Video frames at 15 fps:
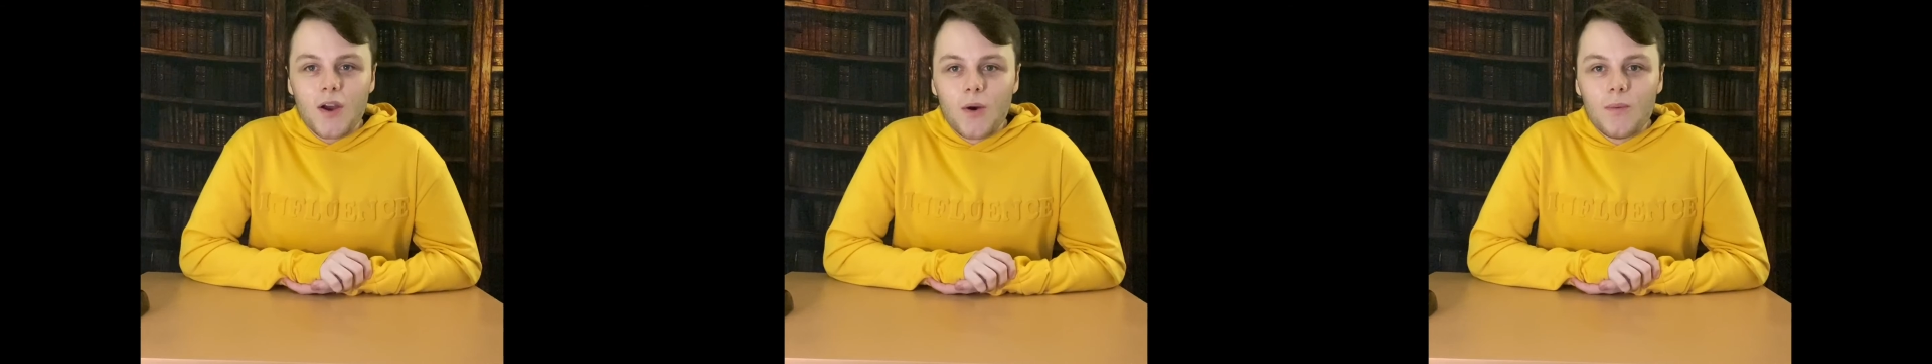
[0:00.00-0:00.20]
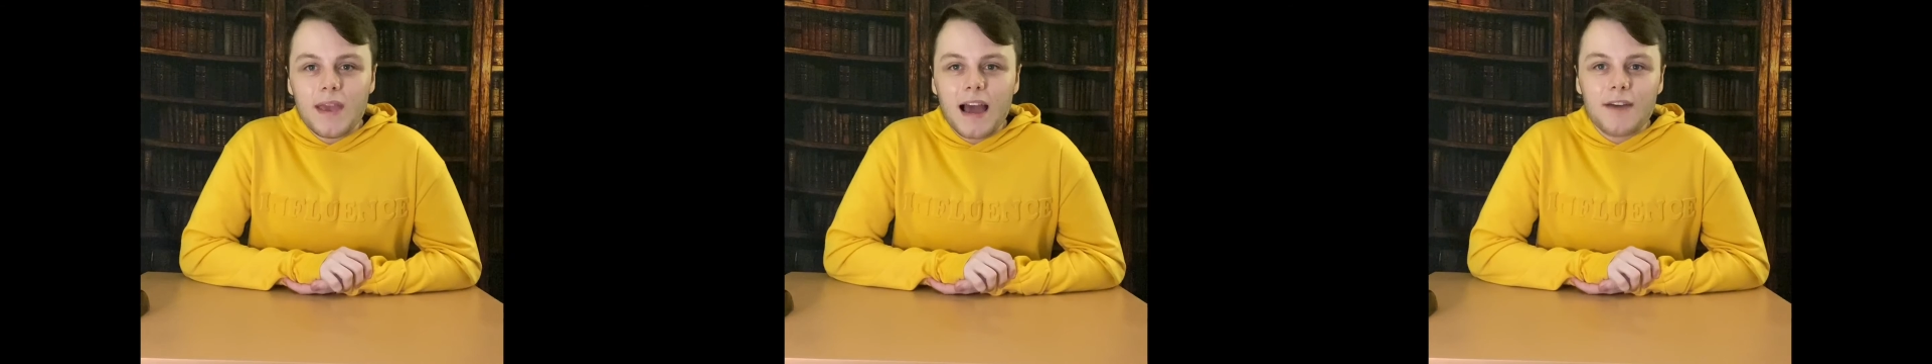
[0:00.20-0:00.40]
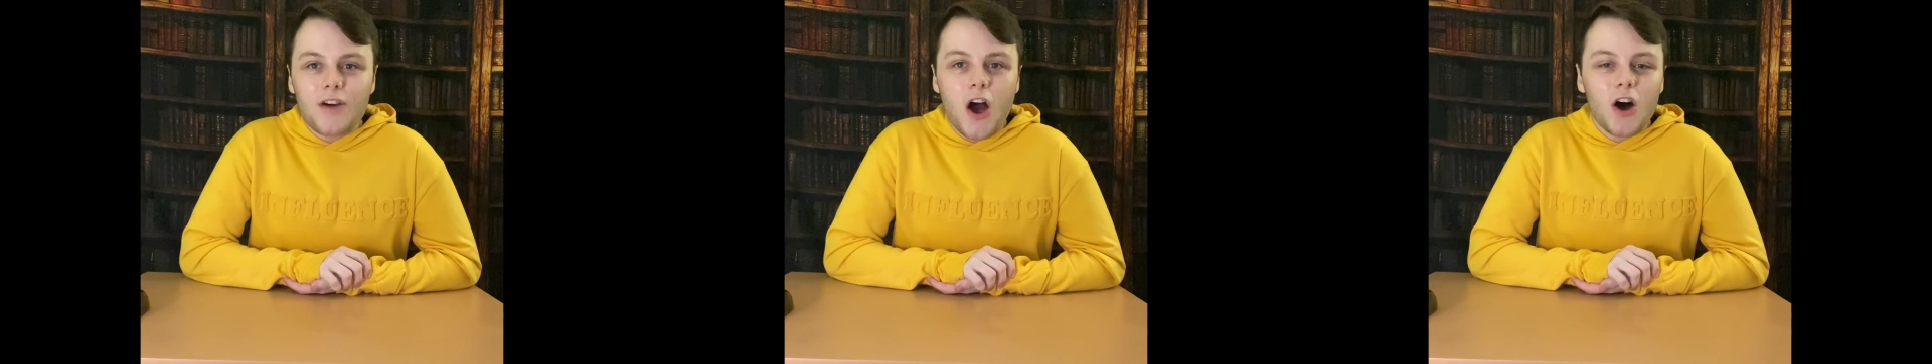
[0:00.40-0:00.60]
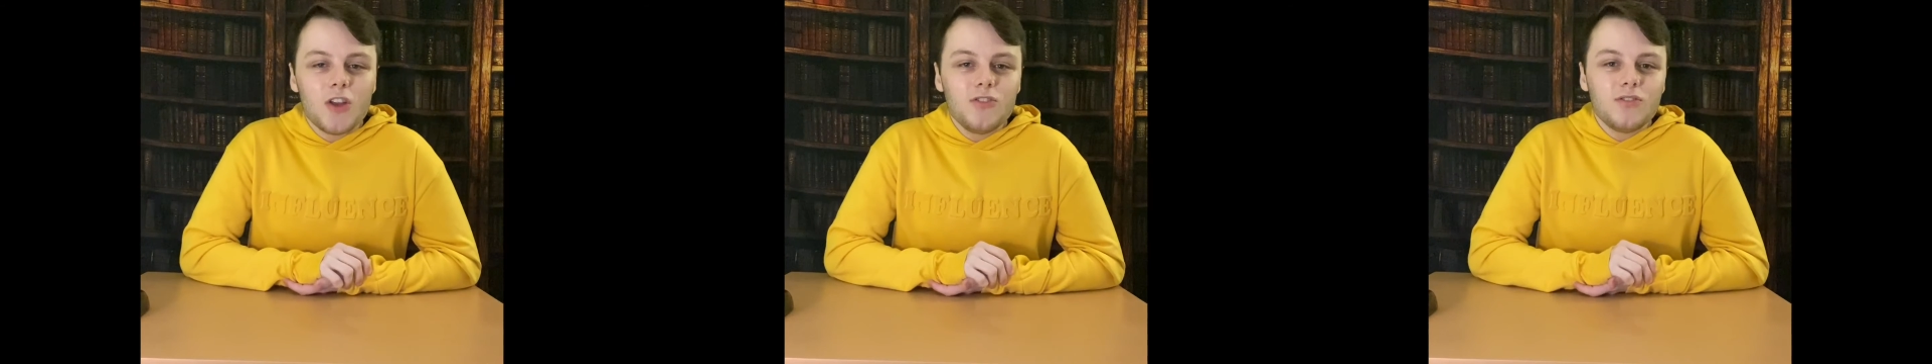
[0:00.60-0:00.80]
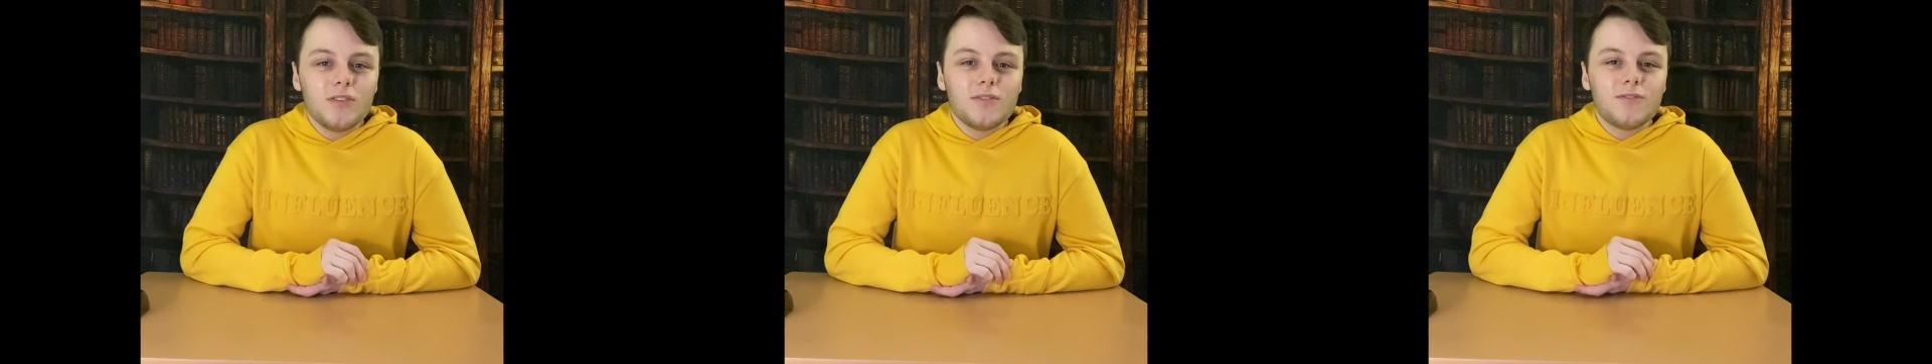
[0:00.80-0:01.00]
we have
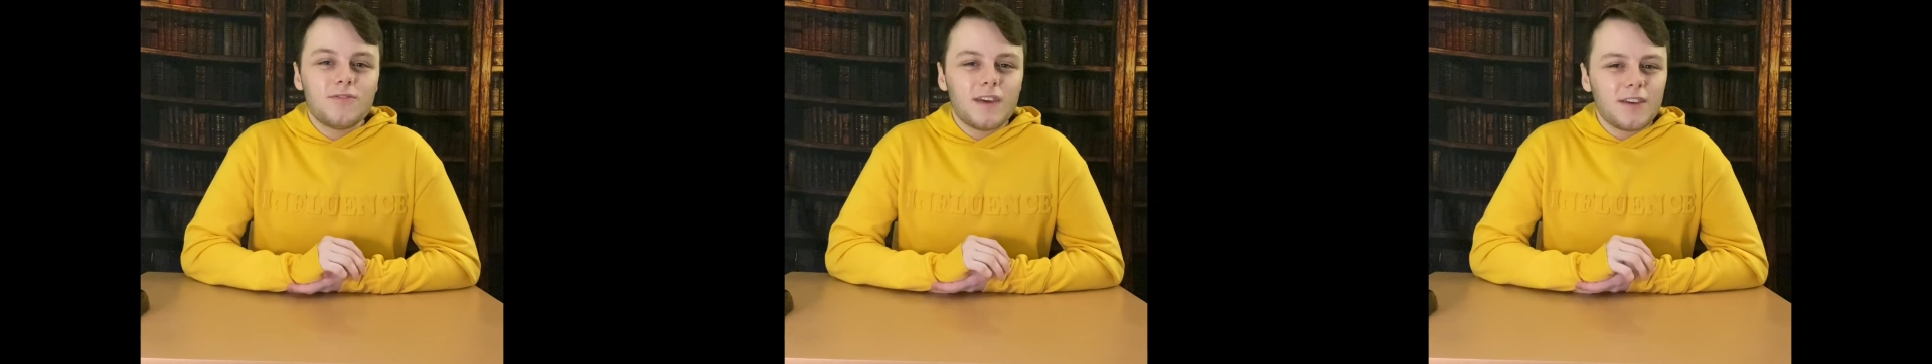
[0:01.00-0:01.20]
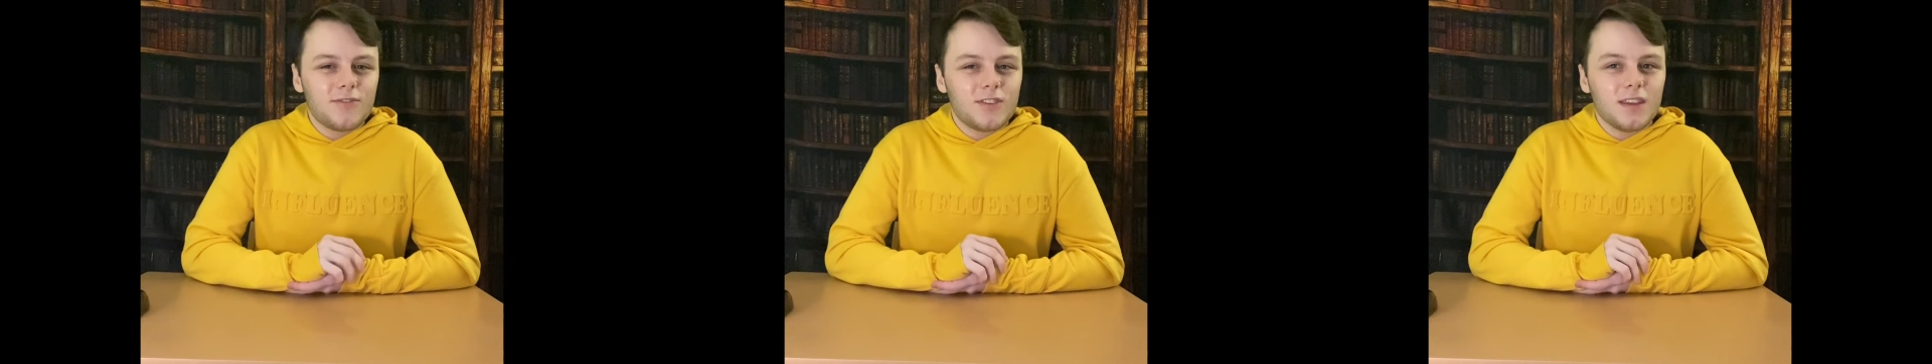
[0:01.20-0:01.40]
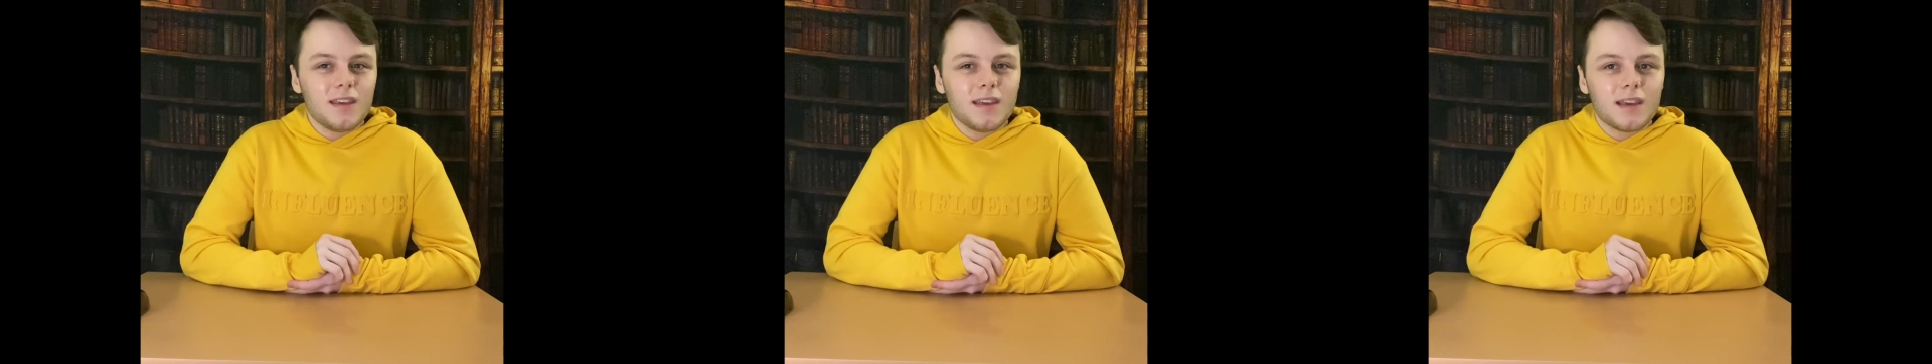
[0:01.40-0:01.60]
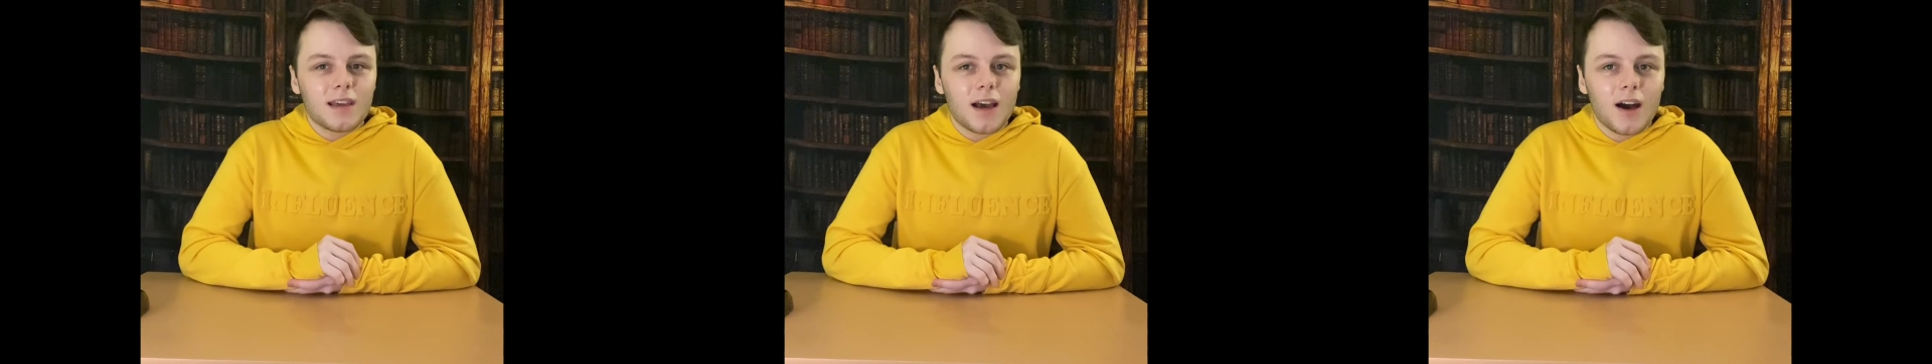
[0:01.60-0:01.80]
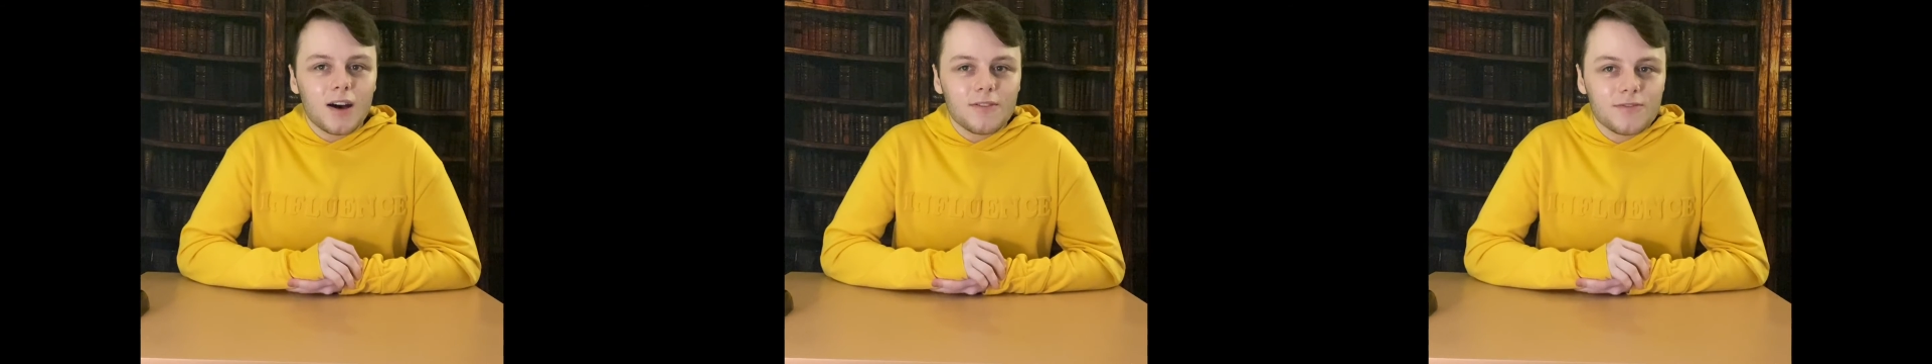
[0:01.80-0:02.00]
115
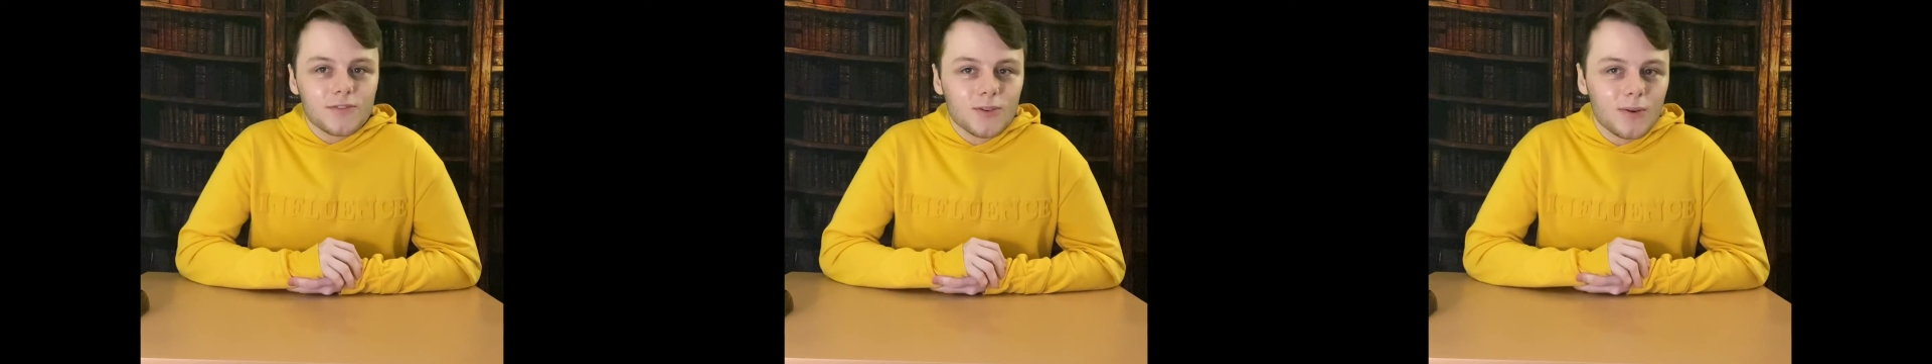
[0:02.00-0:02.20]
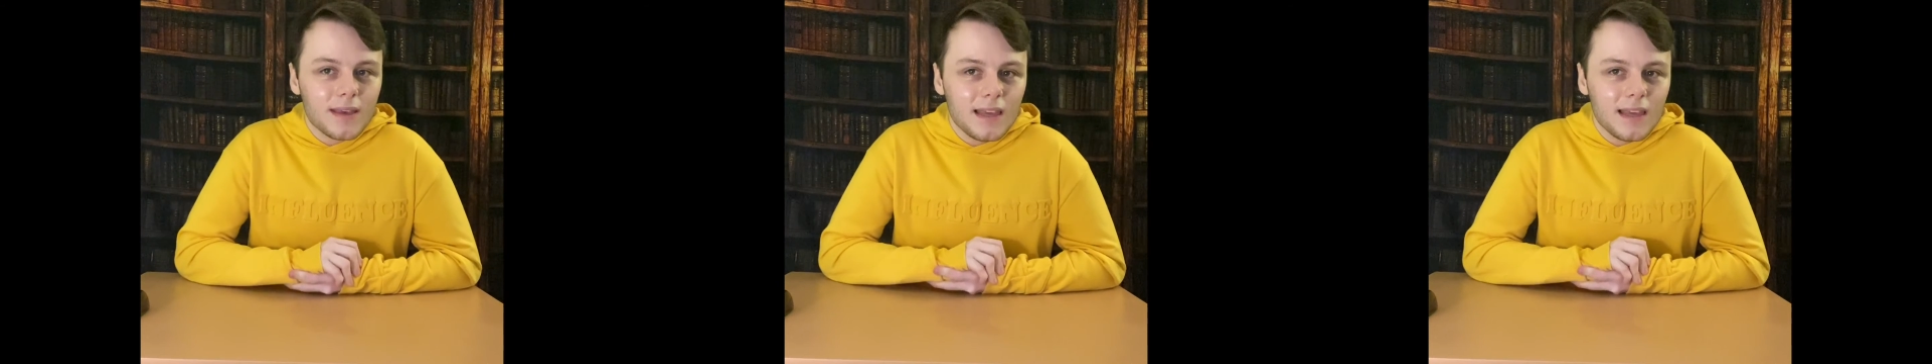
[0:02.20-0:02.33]
cutthroat